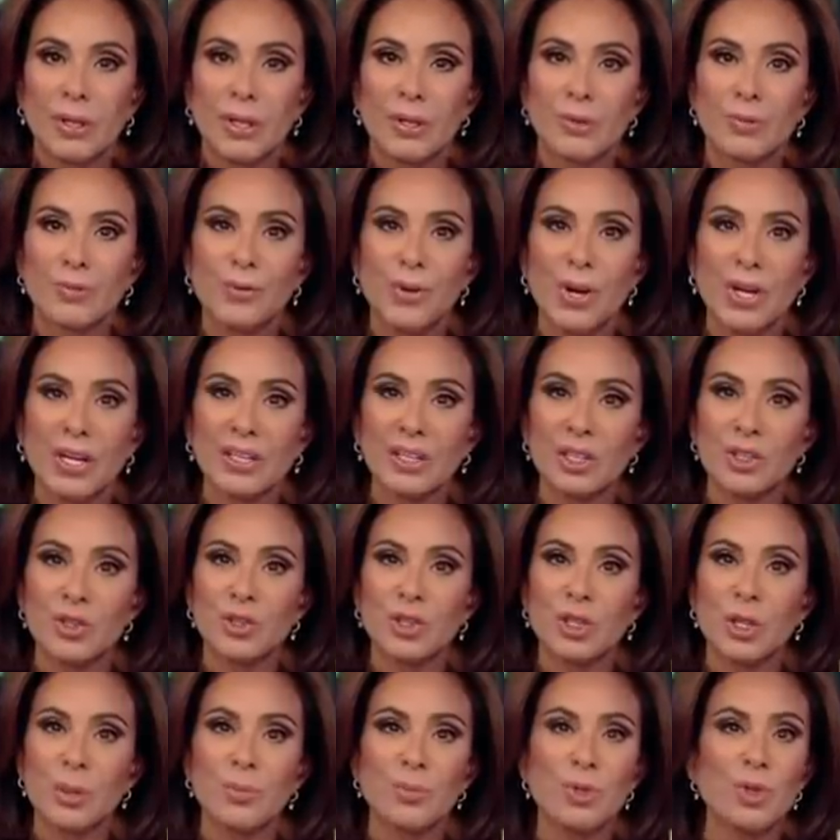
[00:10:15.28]
And finally,
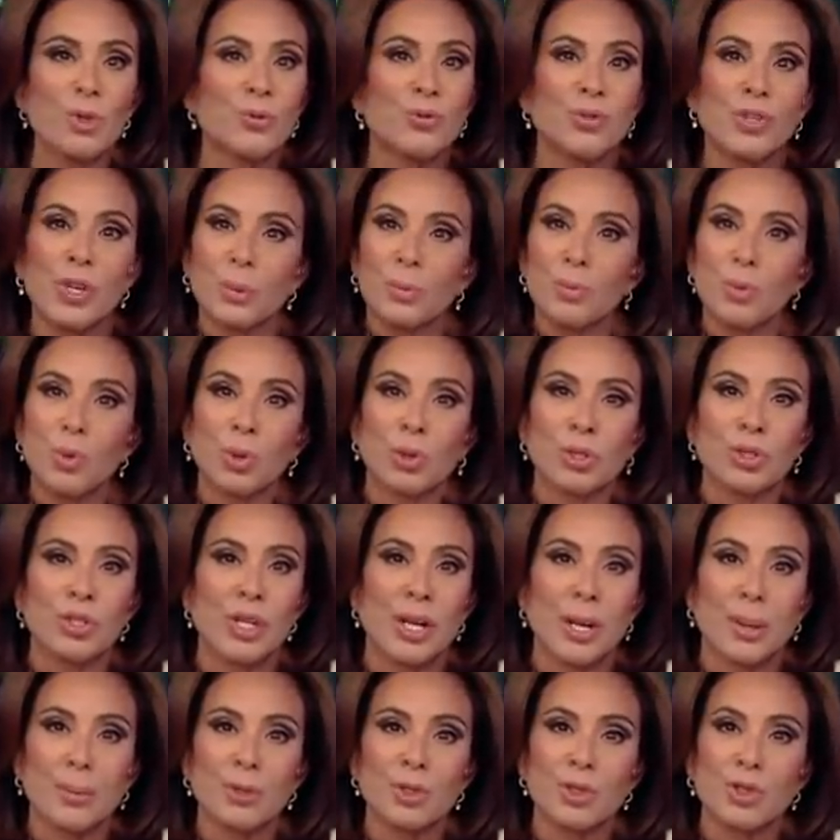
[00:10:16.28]
Jim, you've done more
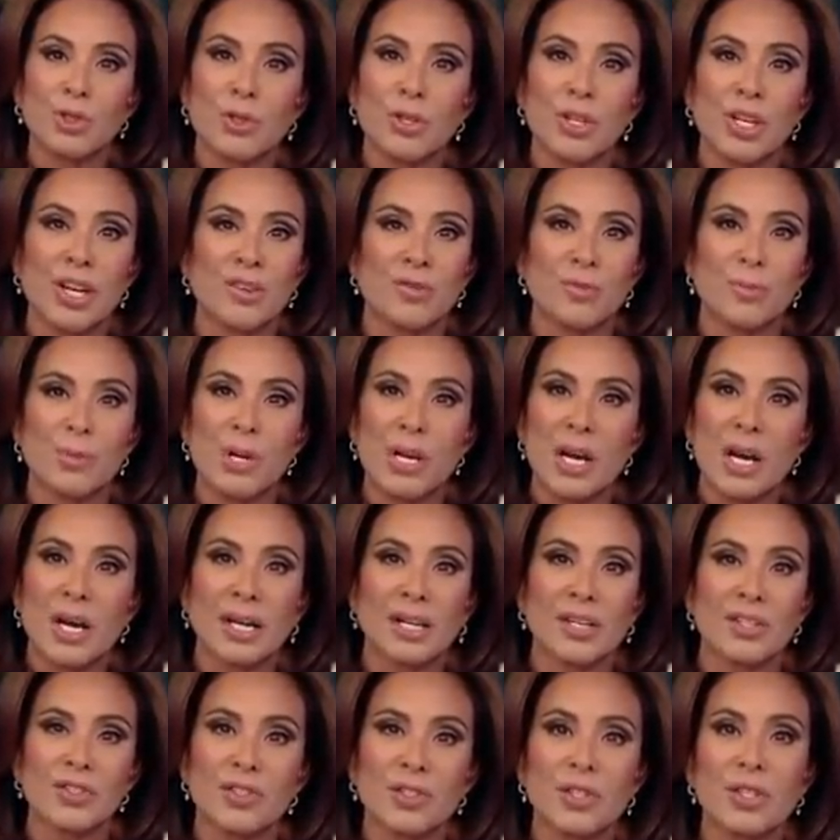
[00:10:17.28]
damage to the
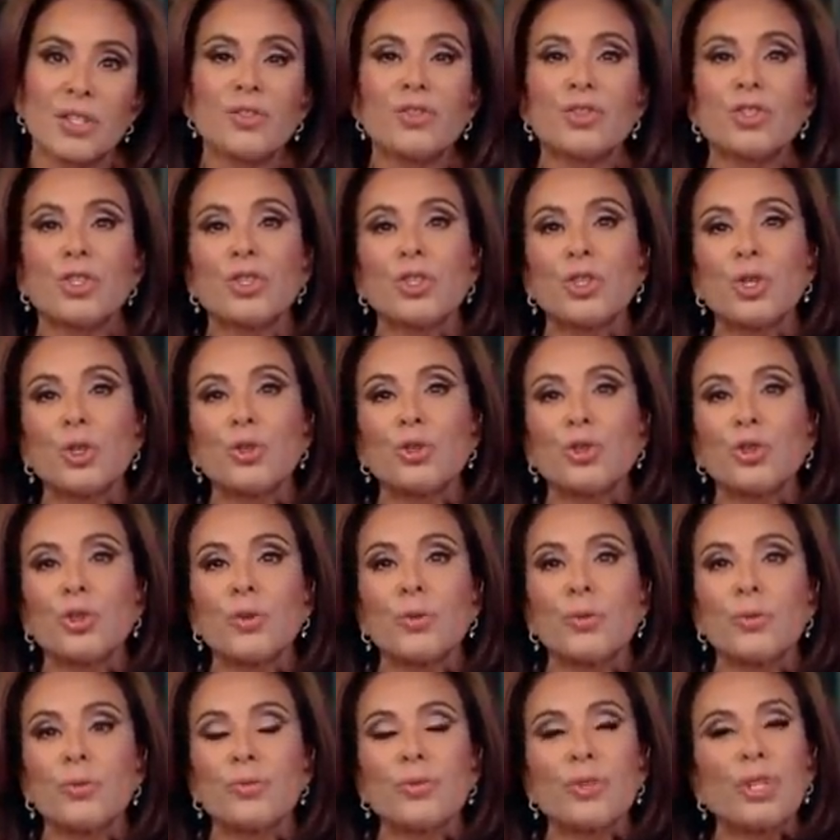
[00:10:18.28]
FBI as an
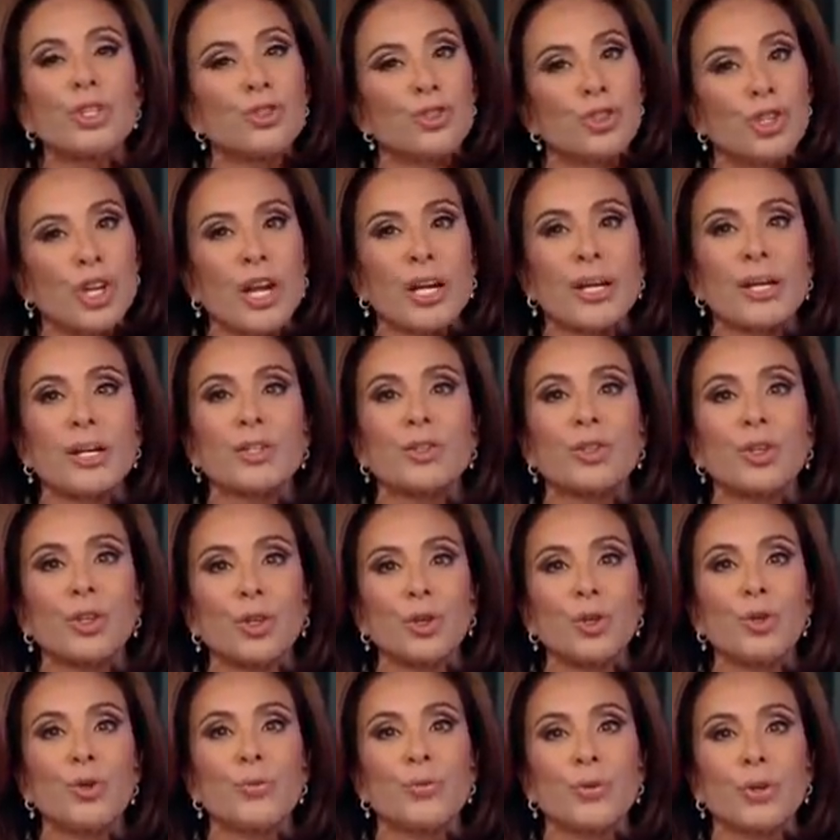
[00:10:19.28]
institution than J. Edgar
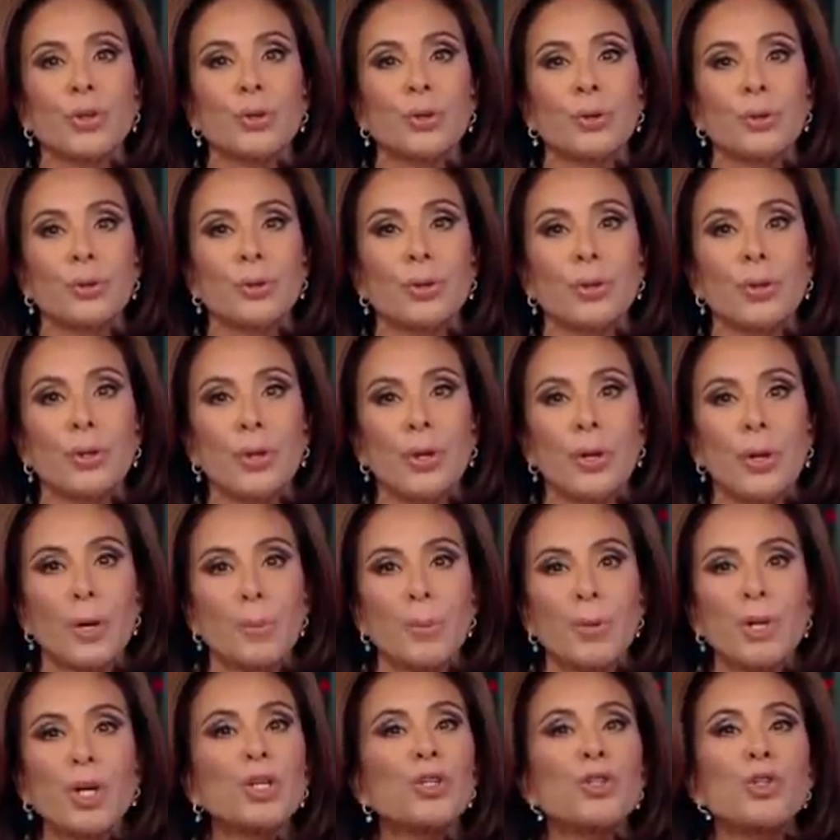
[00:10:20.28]
Hoover,
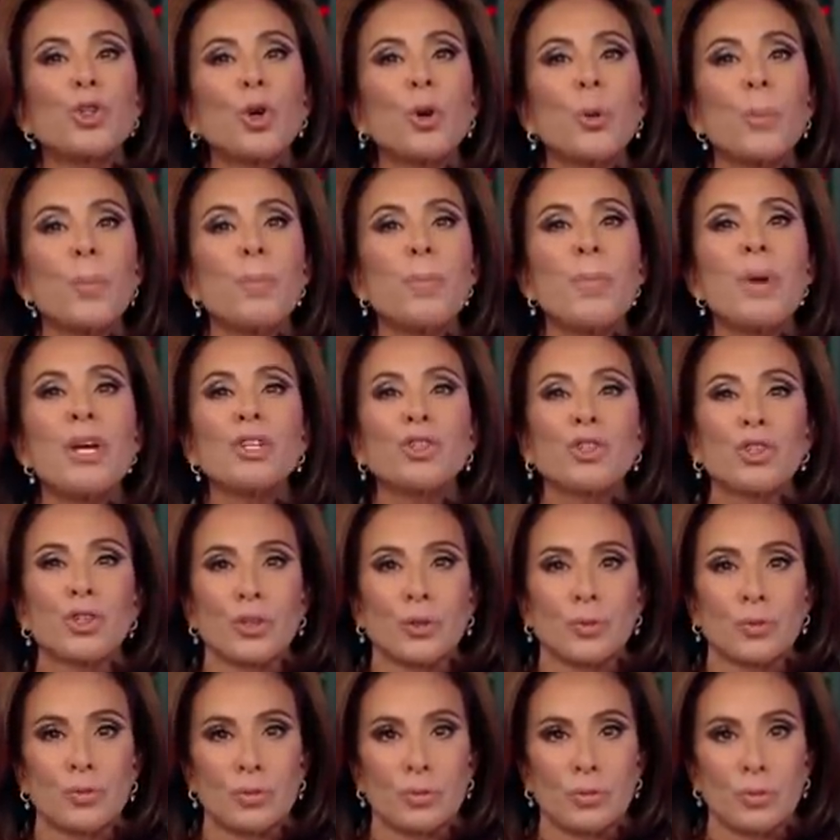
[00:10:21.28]
because your
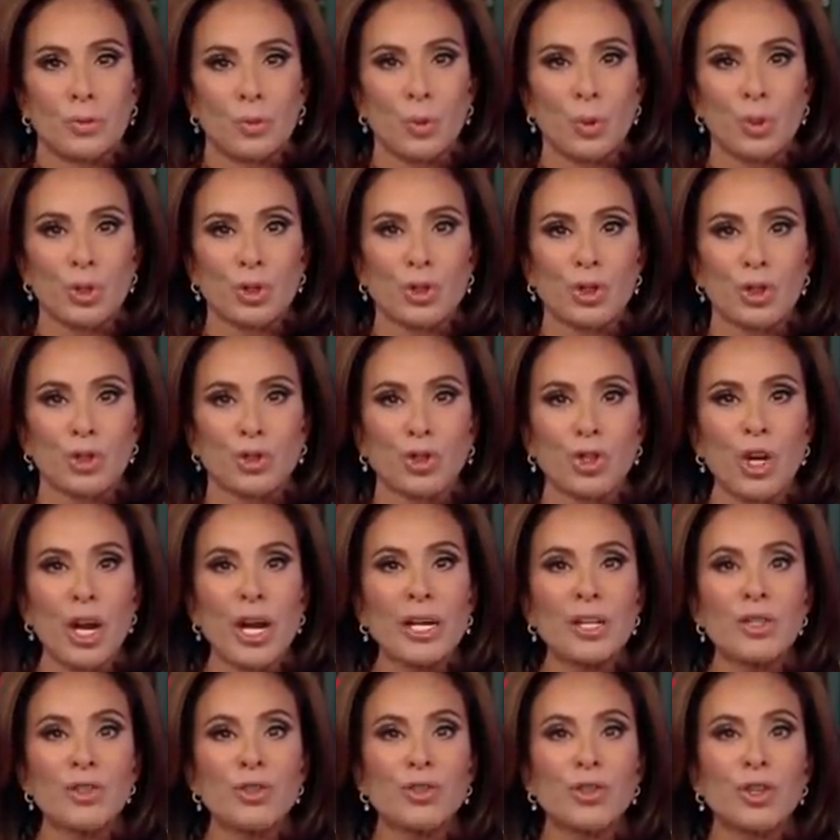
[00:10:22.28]
mission was to
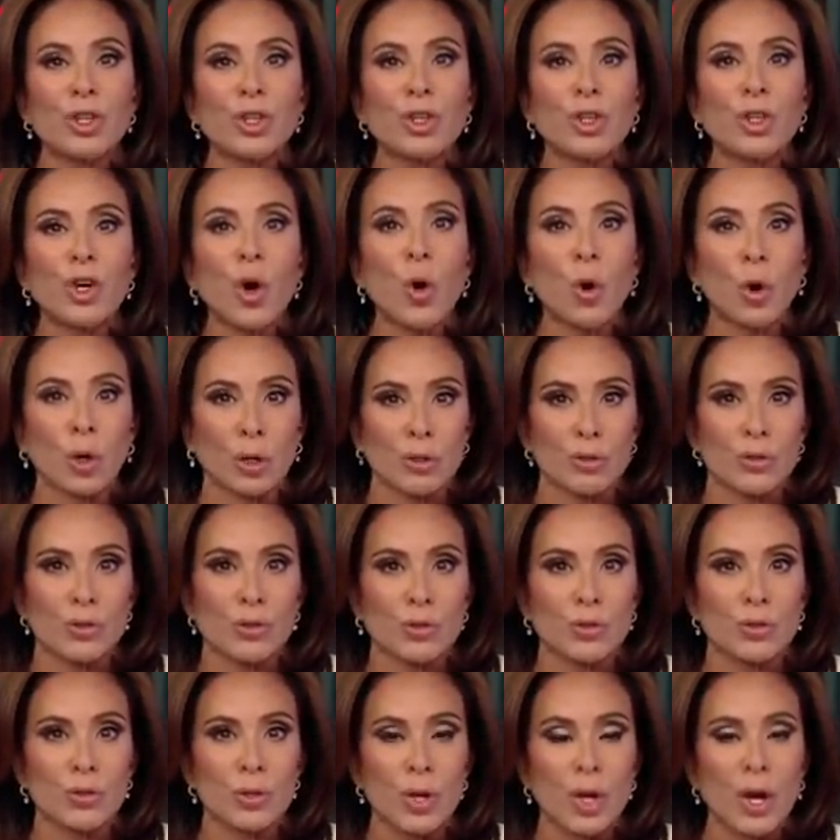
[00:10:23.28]
change the
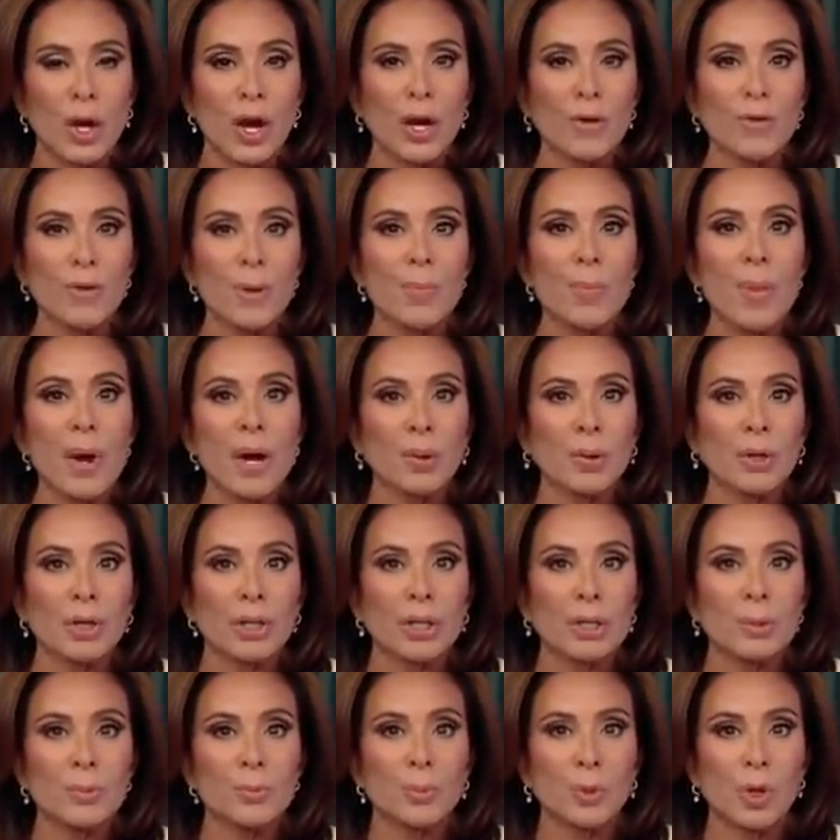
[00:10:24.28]
course of
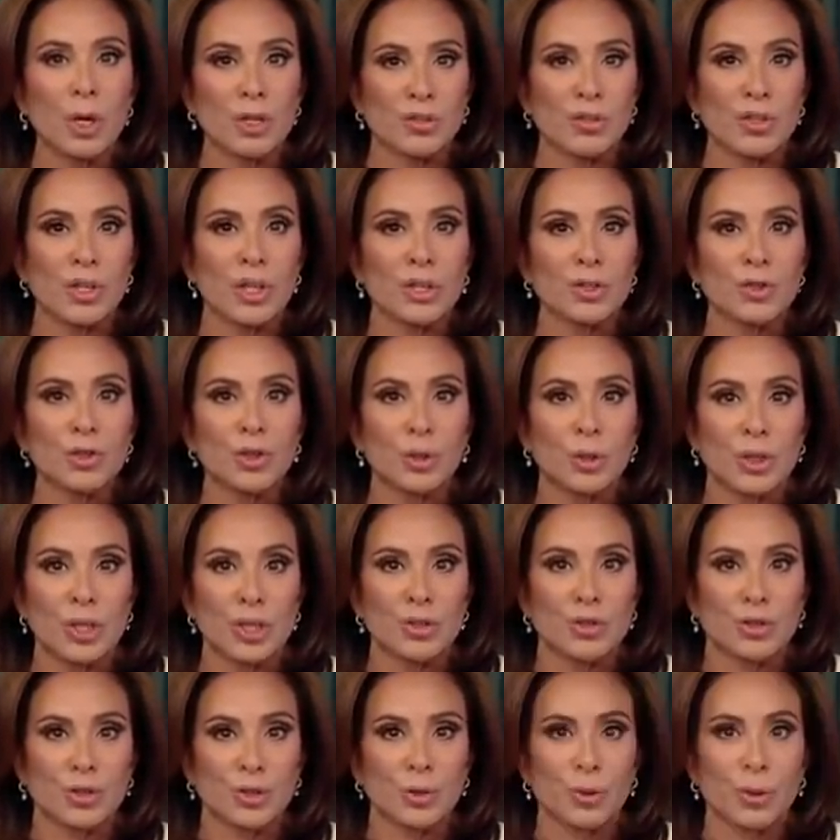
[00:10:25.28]
American presidential
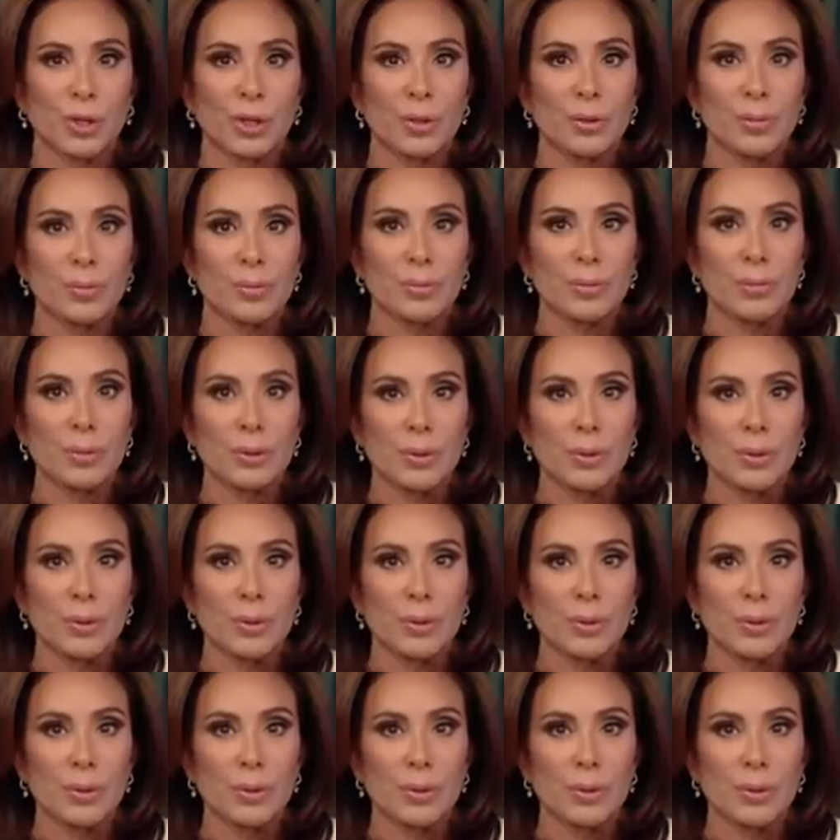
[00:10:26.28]
history.